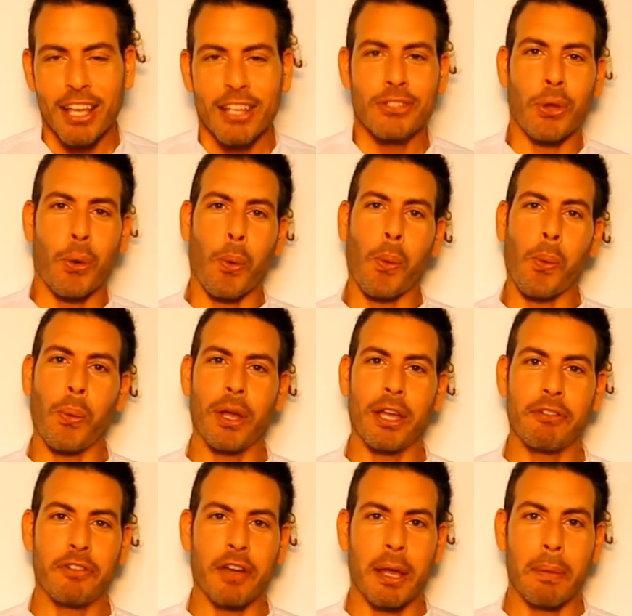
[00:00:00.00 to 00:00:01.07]
So
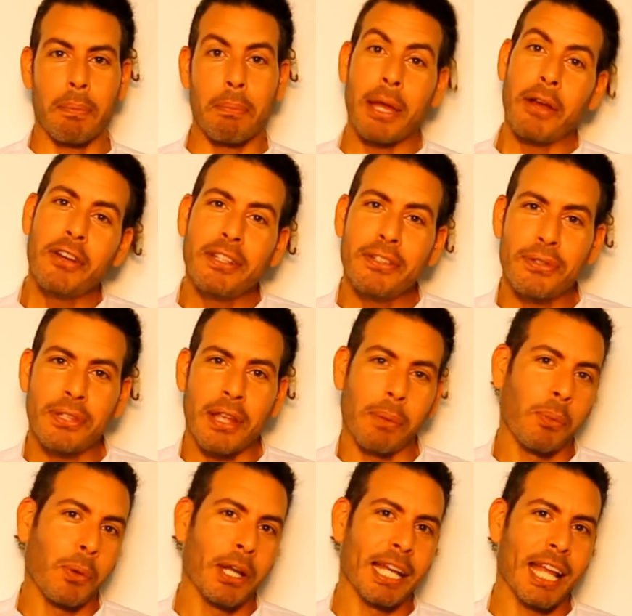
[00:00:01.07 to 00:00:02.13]
if I'm married to
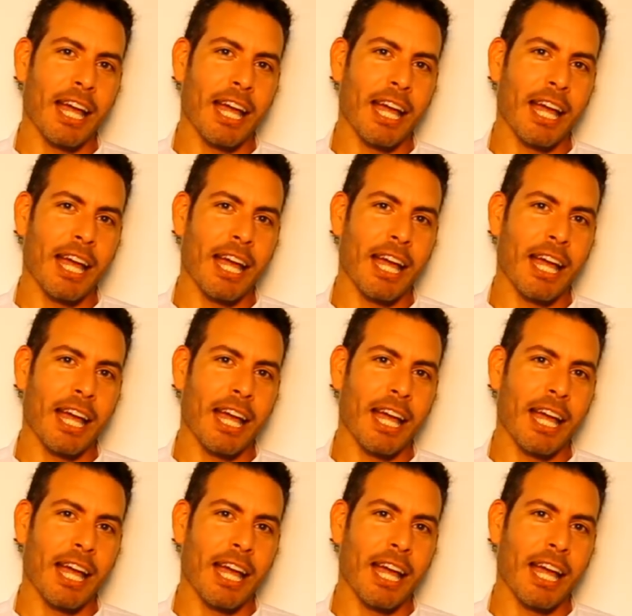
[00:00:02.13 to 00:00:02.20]
someone,